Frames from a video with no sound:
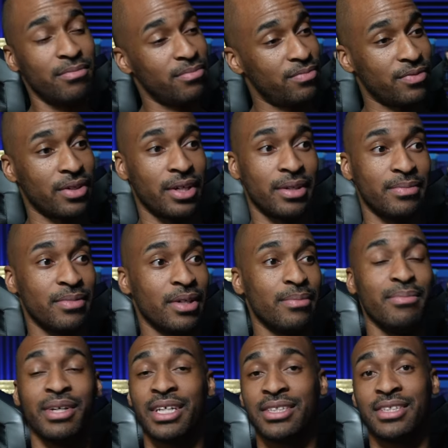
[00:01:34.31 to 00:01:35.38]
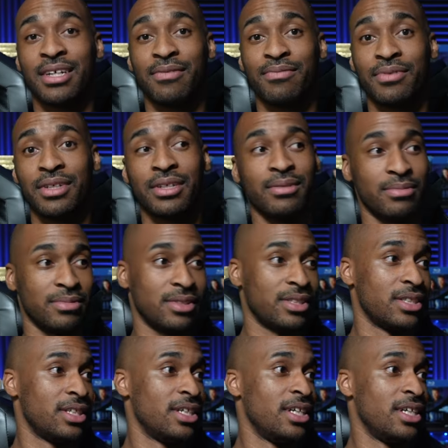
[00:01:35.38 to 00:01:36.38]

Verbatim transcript: from Messed Up Films.